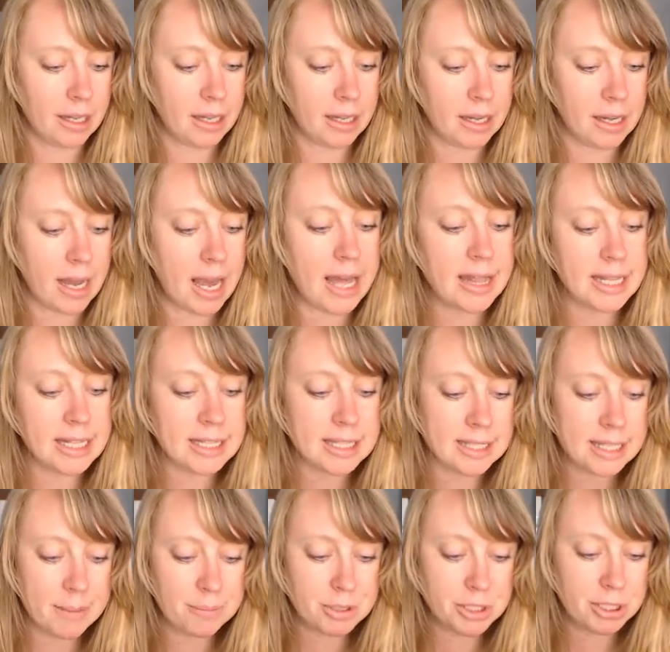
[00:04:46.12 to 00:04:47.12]
And then
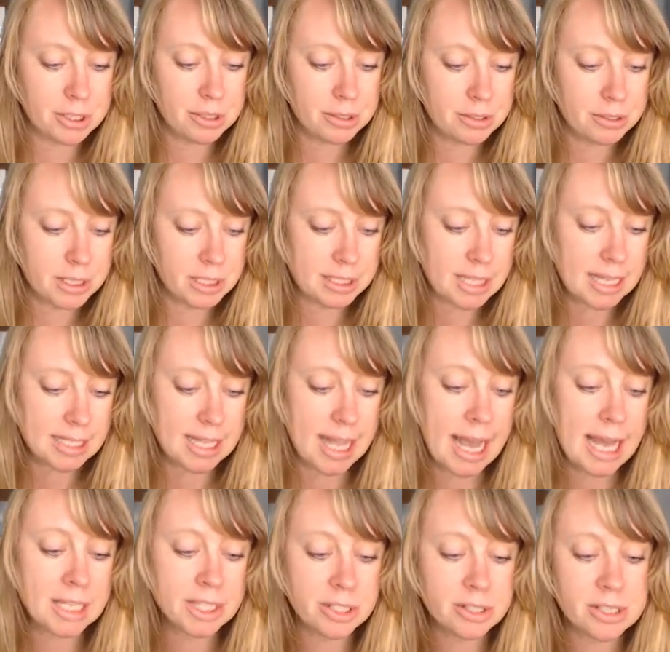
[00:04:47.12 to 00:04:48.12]
step 2, it says,
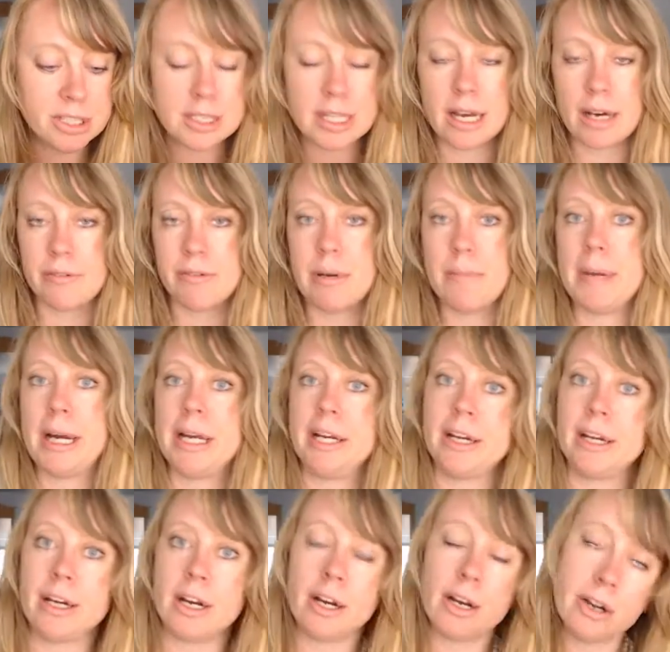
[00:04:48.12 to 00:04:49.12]
ask yourself, am I
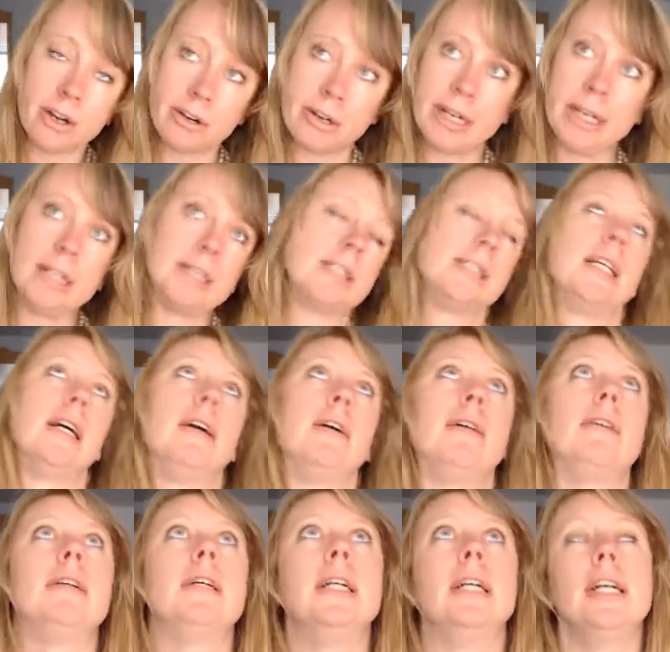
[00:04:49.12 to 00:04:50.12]
hungry?
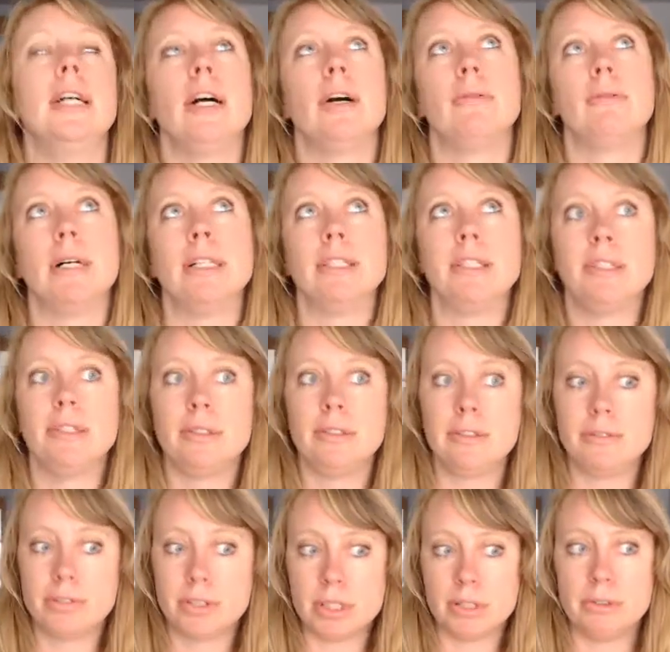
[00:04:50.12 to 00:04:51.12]
So once
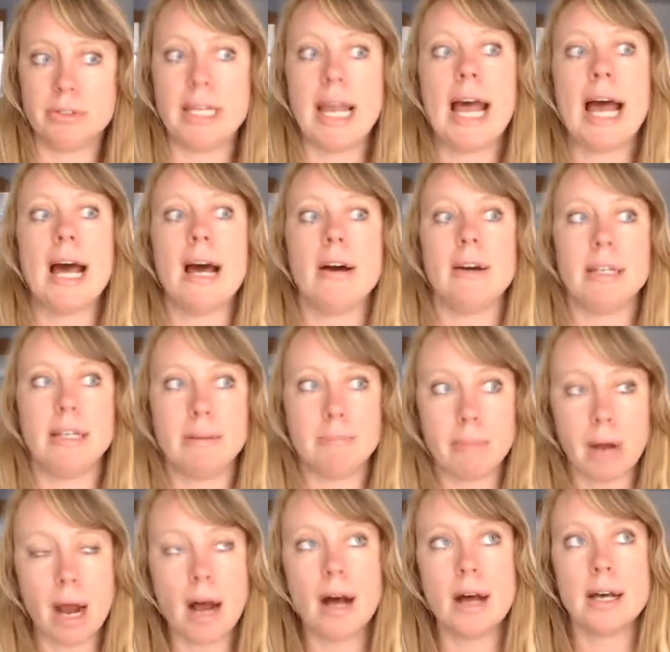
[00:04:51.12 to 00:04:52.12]
you've slowed down and
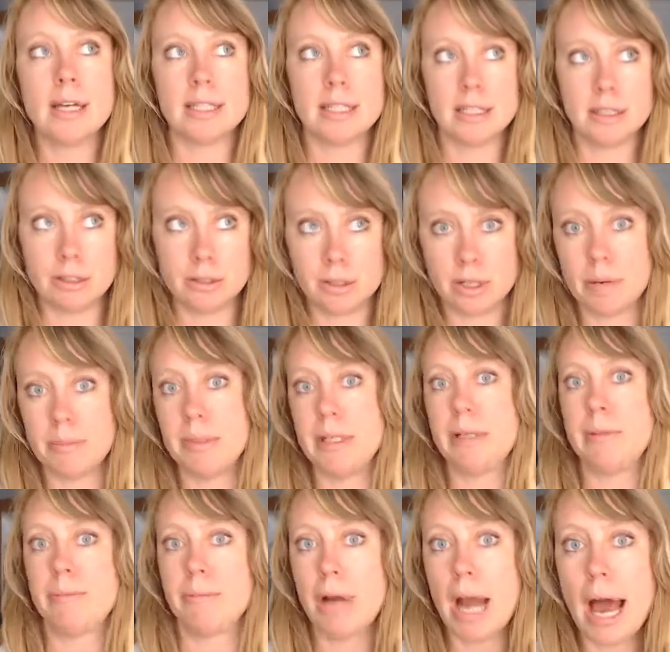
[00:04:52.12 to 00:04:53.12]
paused and took a
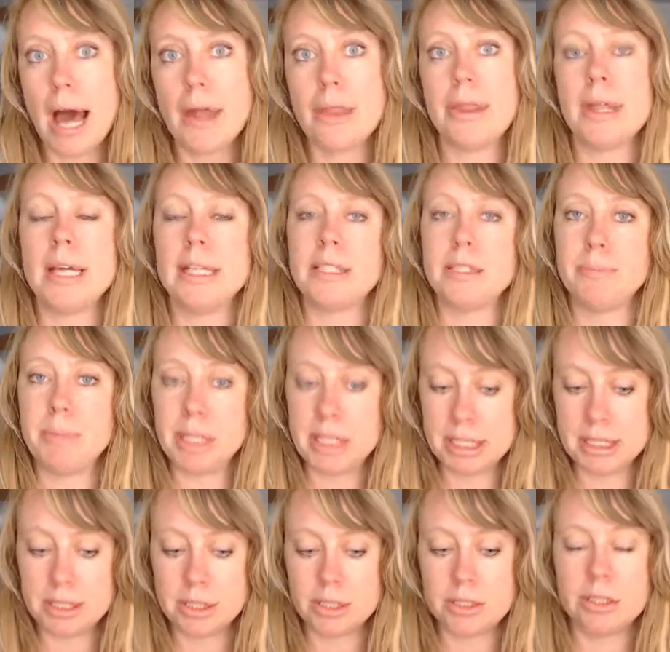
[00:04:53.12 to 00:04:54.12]
big breath, it's a bit
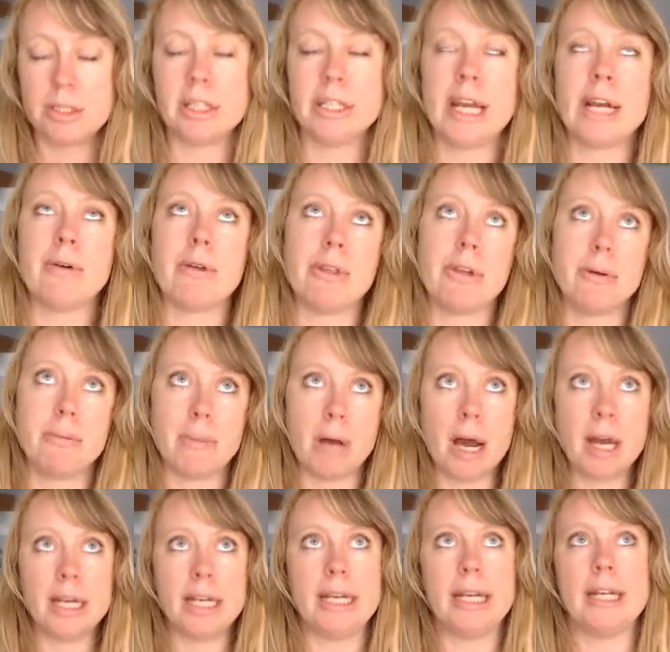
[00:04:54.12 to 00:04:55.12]
easier to connect with your
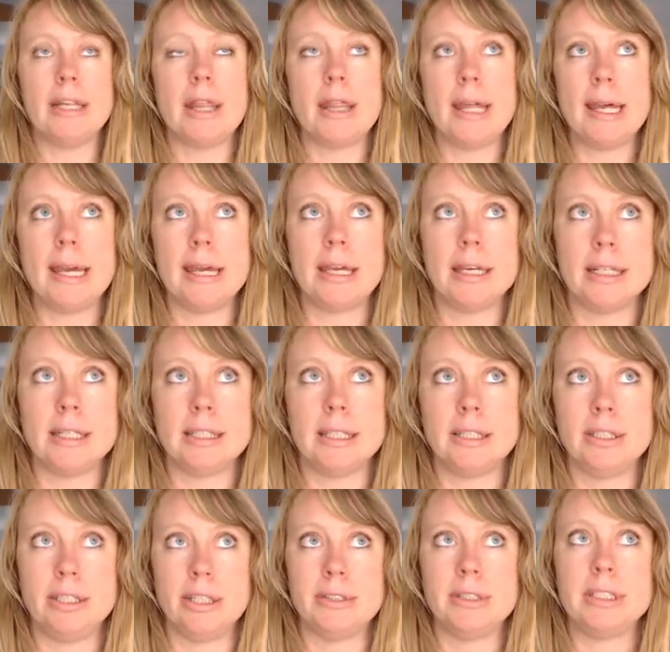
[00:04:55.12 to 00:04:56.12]
body and think,
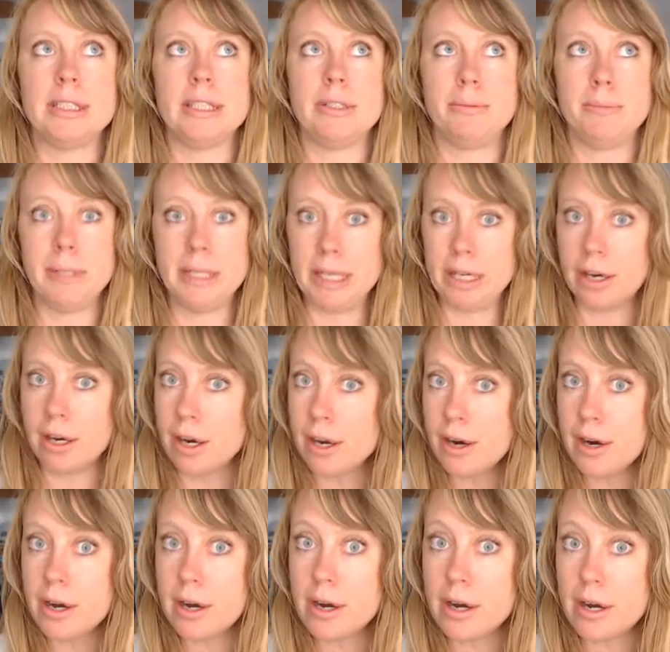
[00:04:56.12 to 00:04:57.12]
is it really
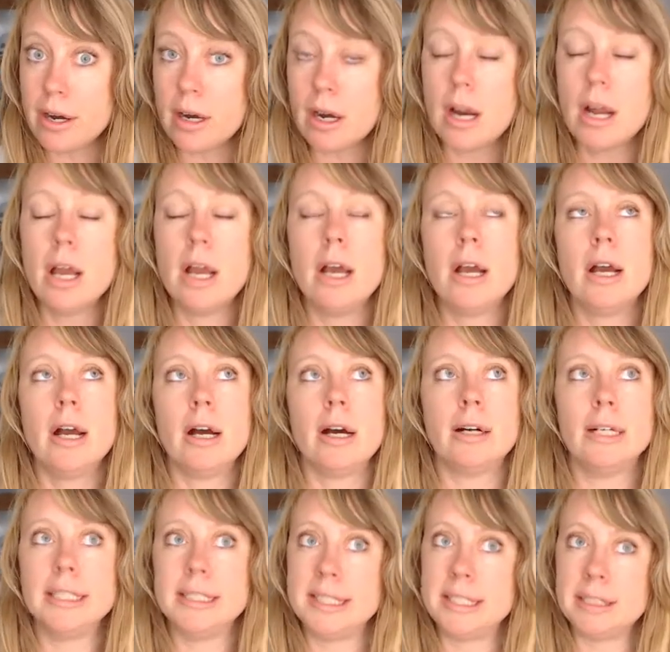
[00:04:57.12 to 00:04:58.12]
hunger,
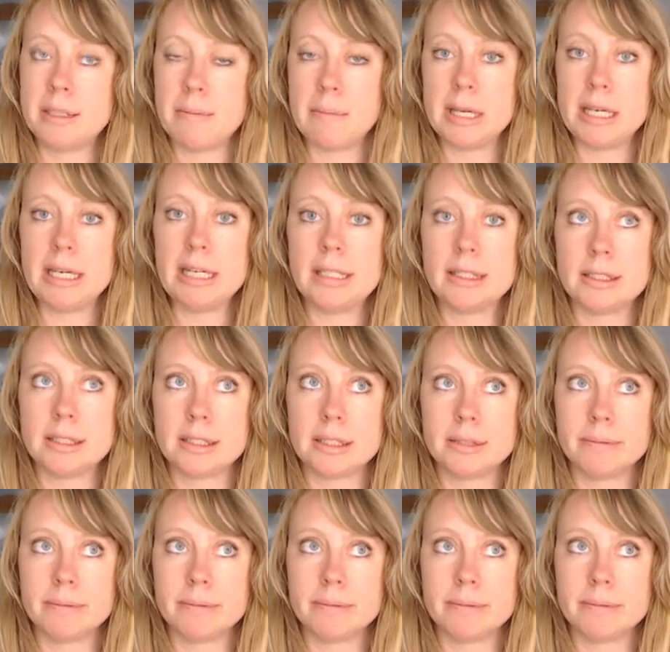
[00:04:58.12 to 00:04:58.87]
or is it something else?